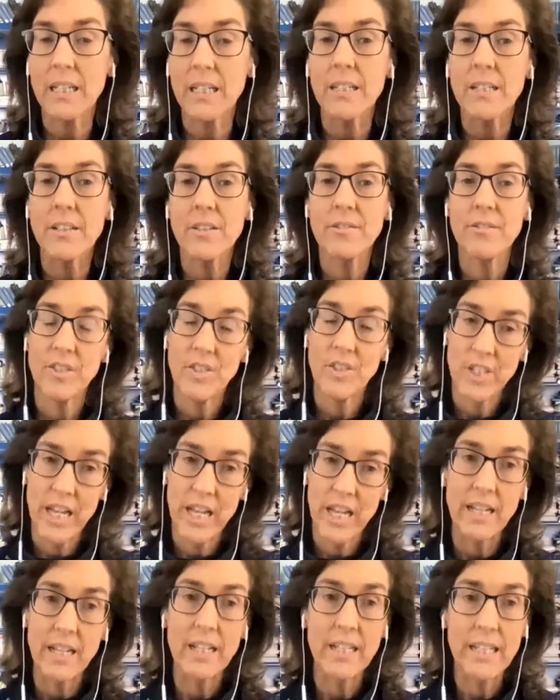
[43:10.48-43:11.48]

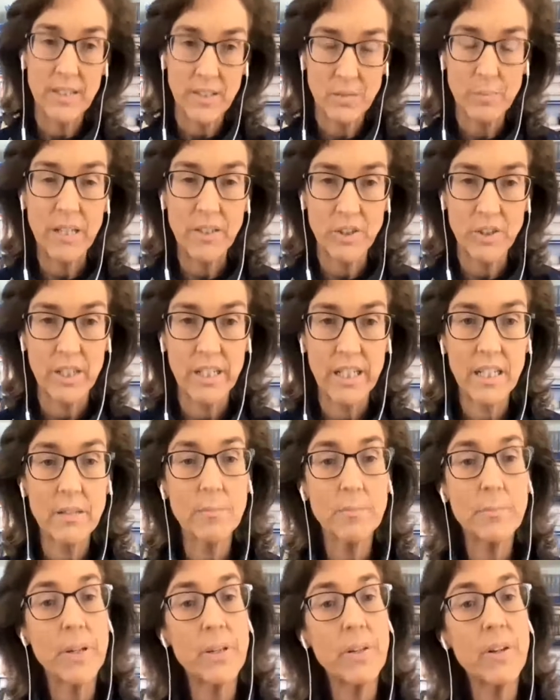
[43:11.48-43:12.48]
Christianity especially,
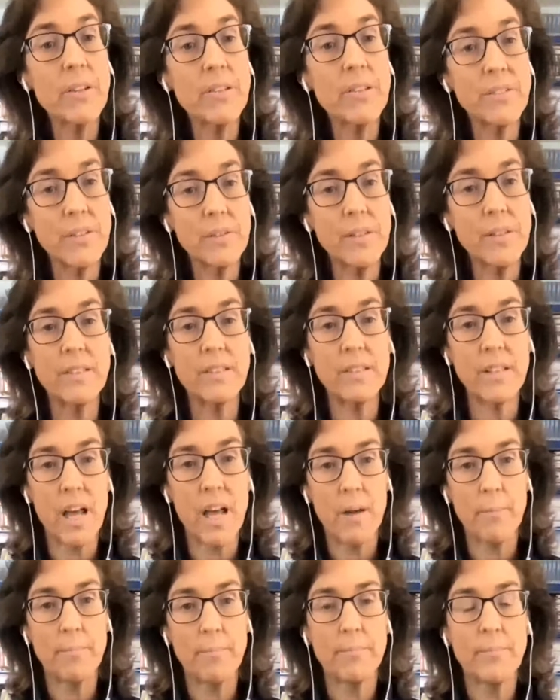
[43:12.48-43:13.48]
but also
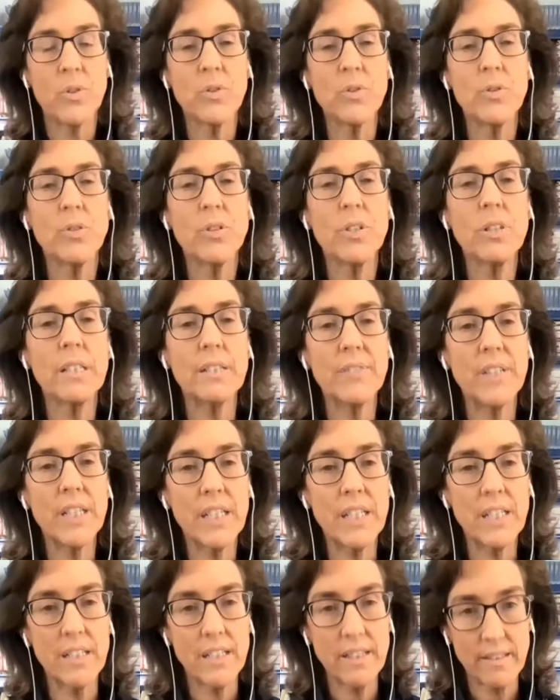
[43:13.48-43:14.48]
Islam. Jews are living
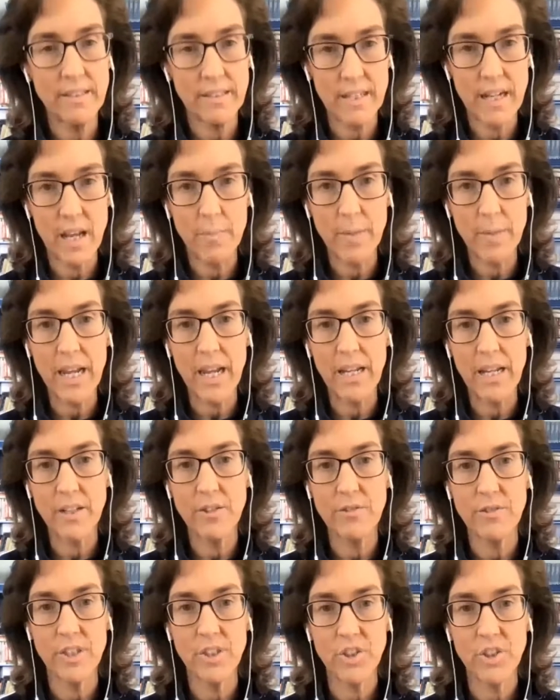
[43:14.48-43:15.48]
in Islamic and in
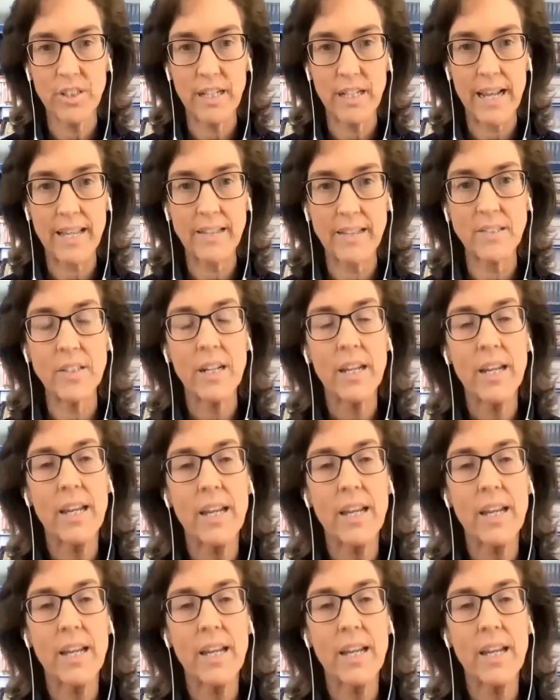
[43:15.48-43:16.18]
Christian lands.